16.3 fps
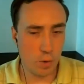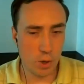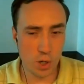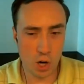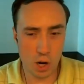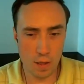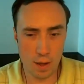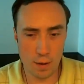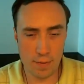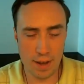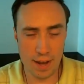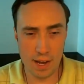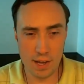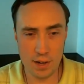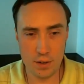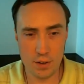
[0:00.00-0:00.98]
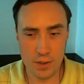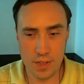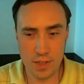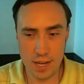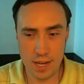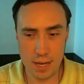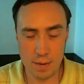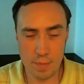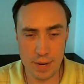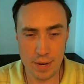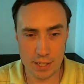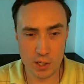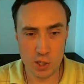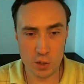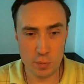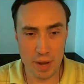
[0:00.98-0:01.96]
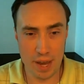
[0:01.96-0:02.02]
recall offhand the
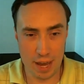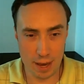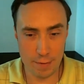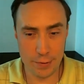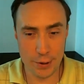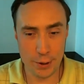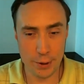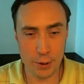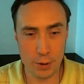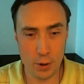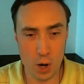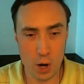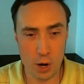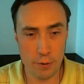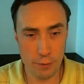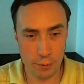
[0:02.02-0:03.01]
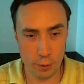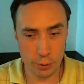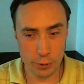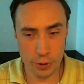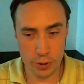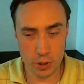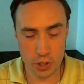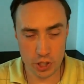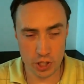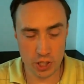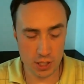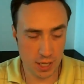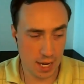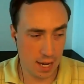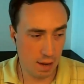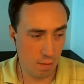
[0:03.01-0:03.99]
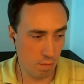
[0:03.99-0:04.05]
picker's behavior on folders.
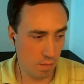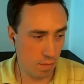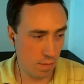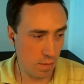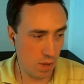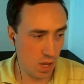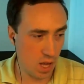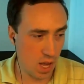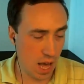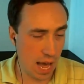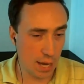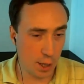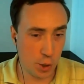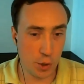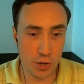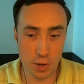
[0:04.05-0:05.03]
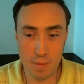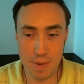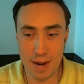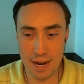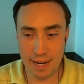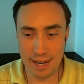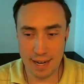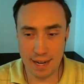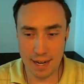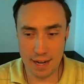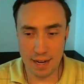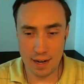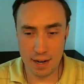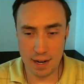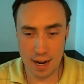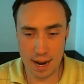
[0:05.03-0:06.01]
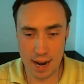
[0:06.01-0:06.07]
Um, I could ima I,
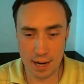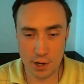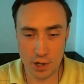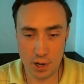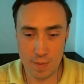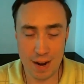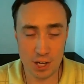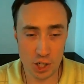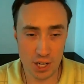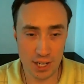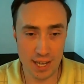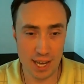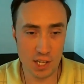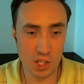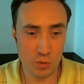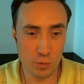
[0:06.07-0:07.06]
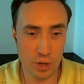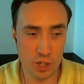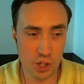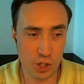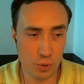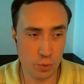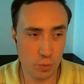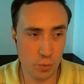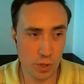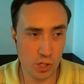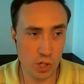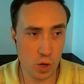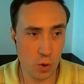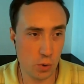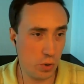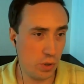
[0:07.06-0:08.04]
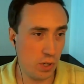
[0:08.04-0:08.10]
I, I could imagine a case in which we
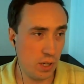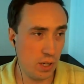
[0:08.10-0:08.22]
don't